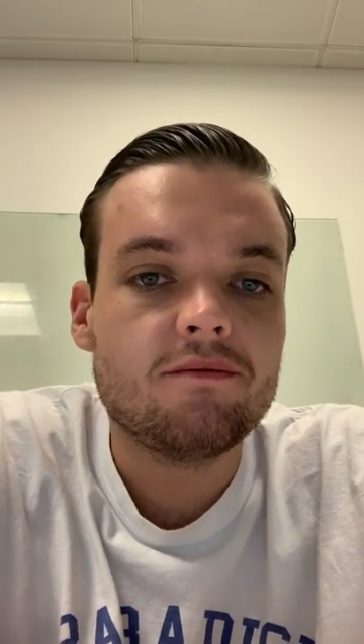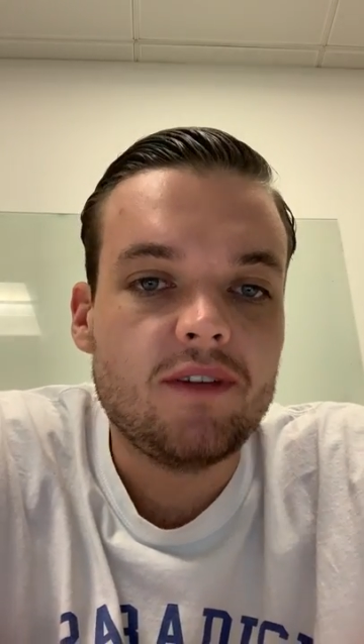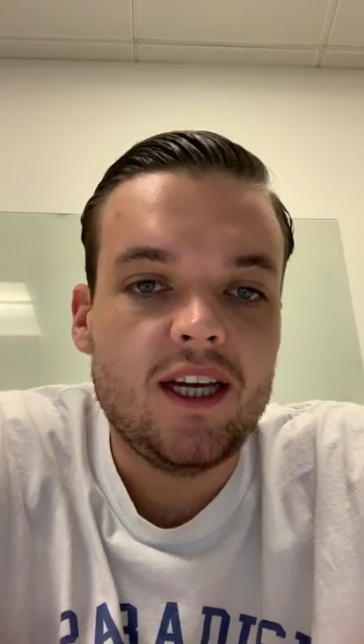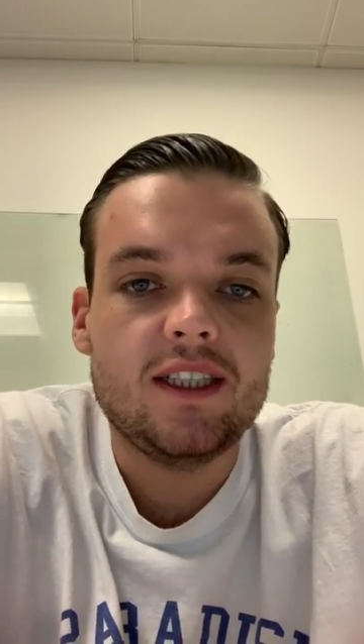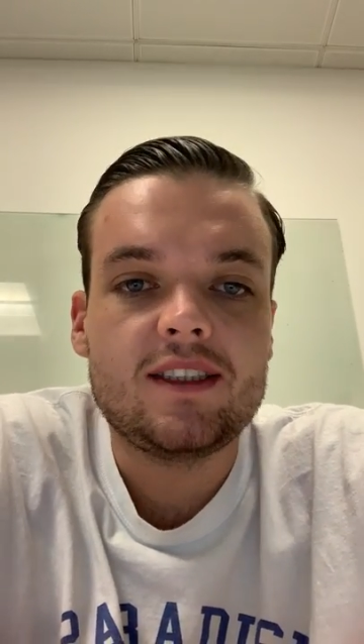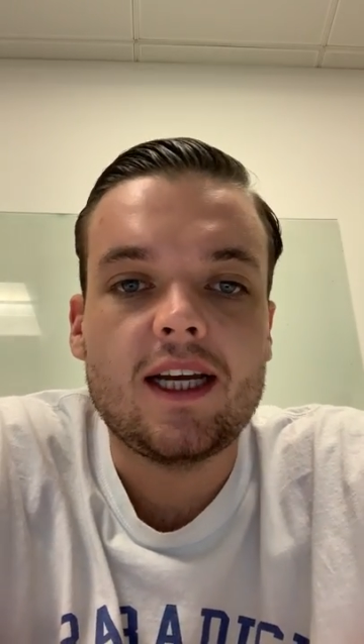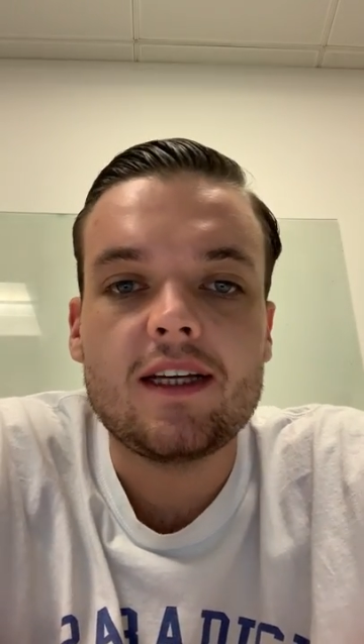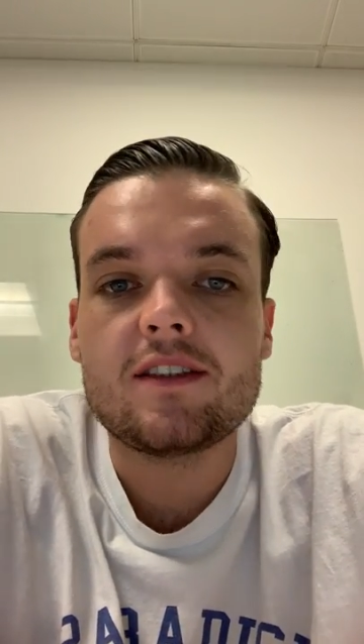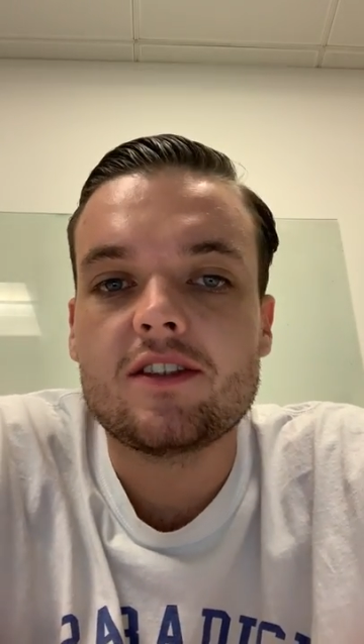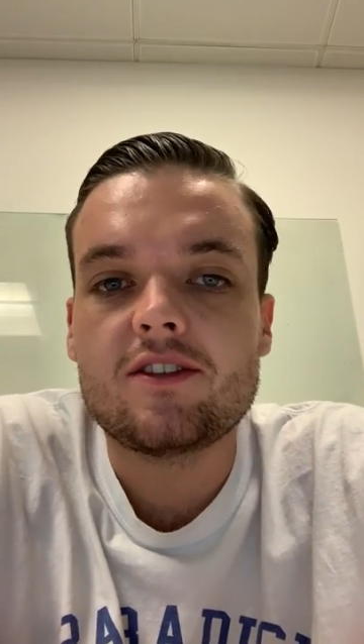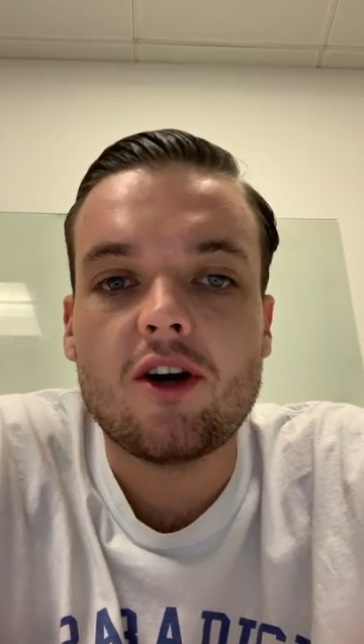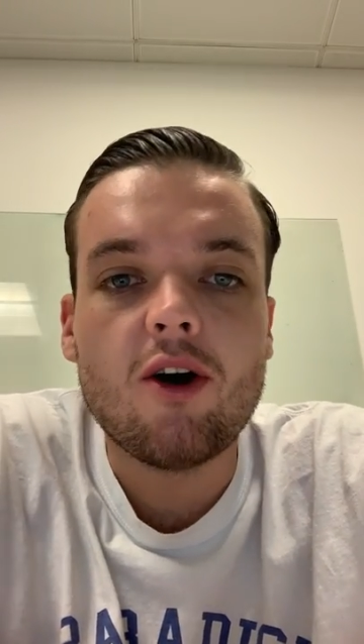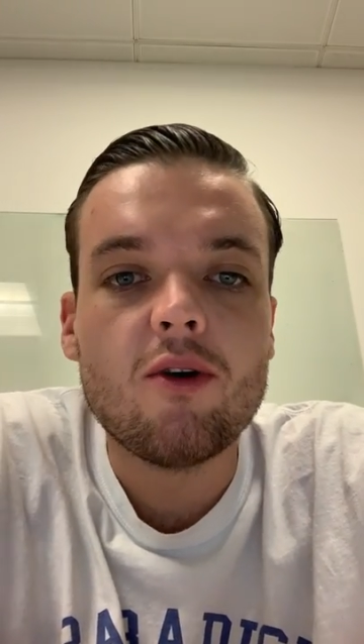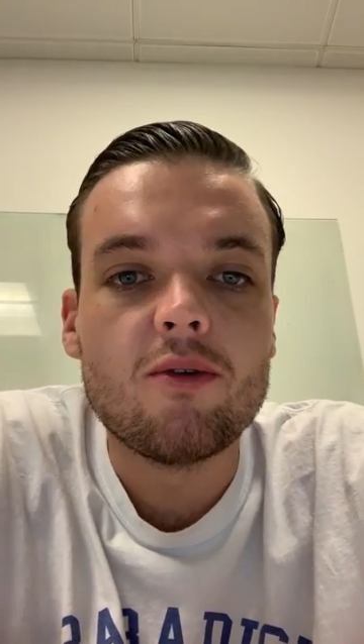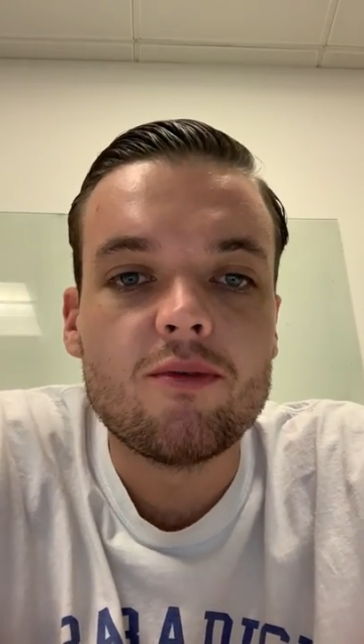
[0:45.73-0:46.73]
it takes a
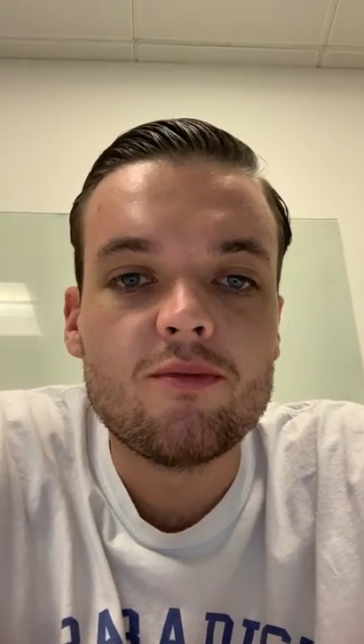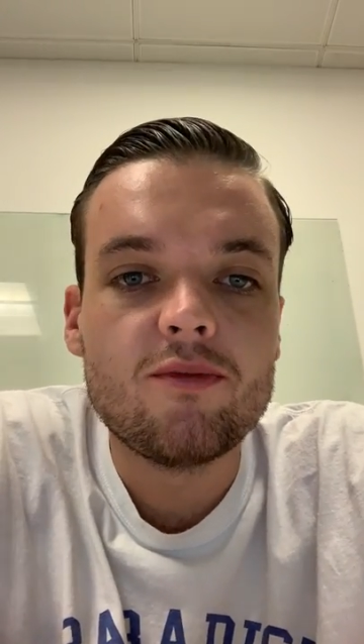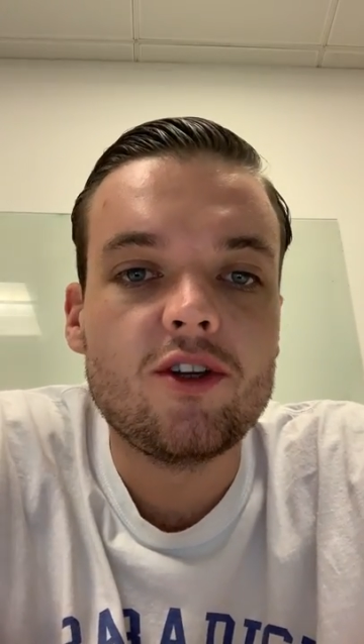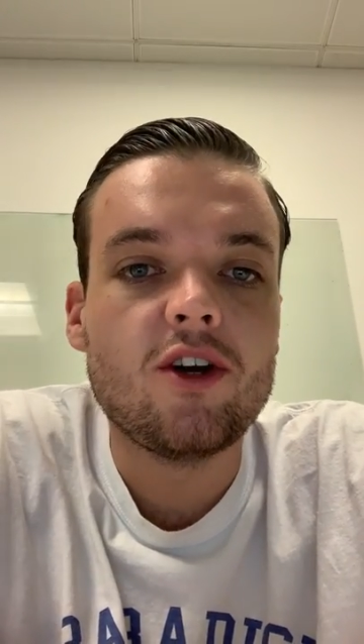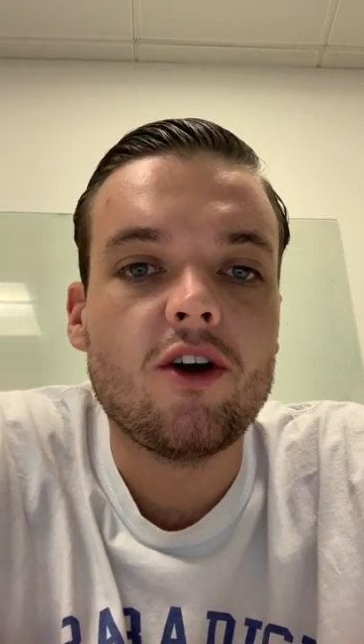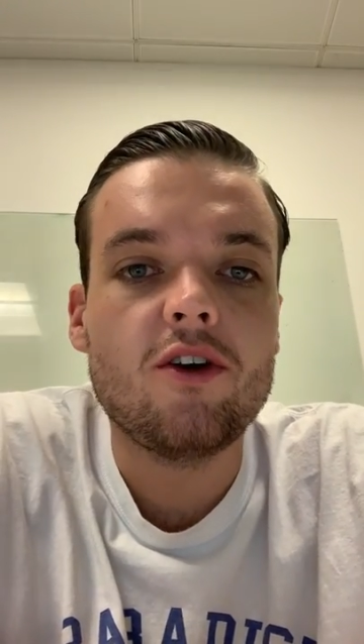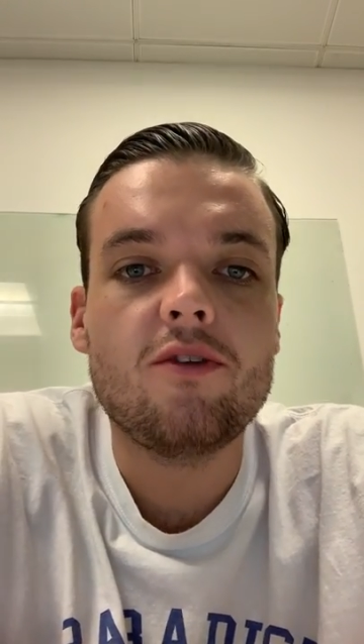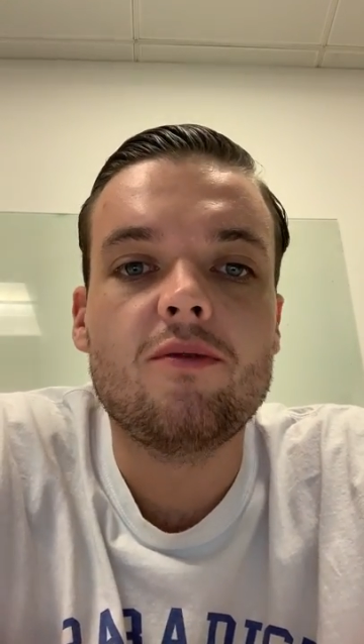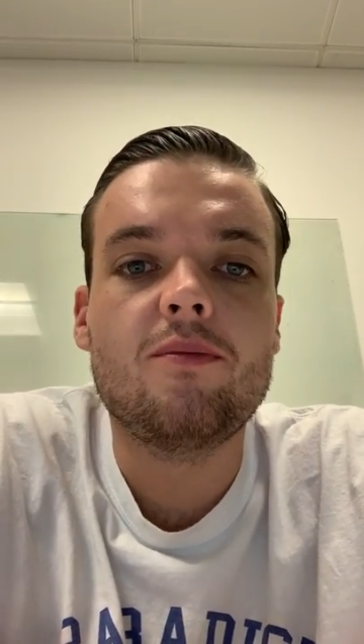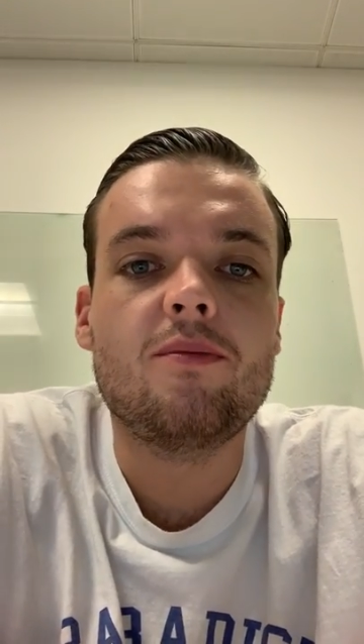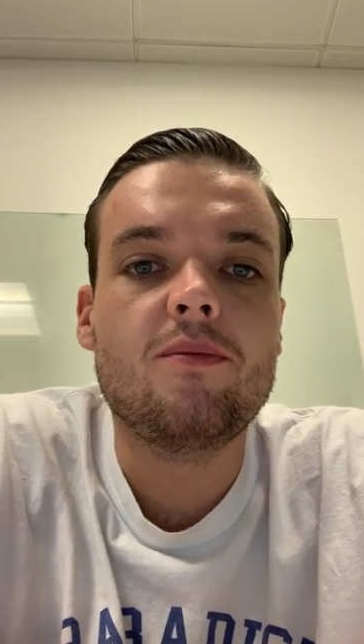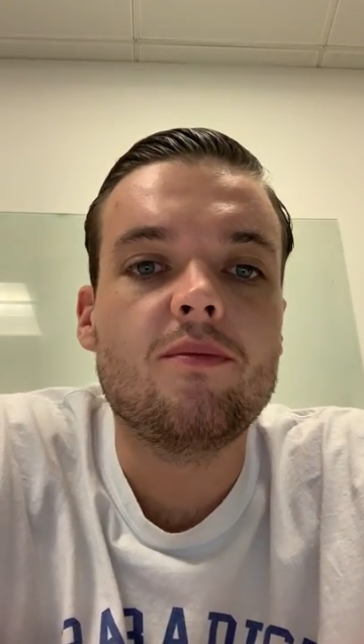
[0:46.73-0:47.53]
toll, you know,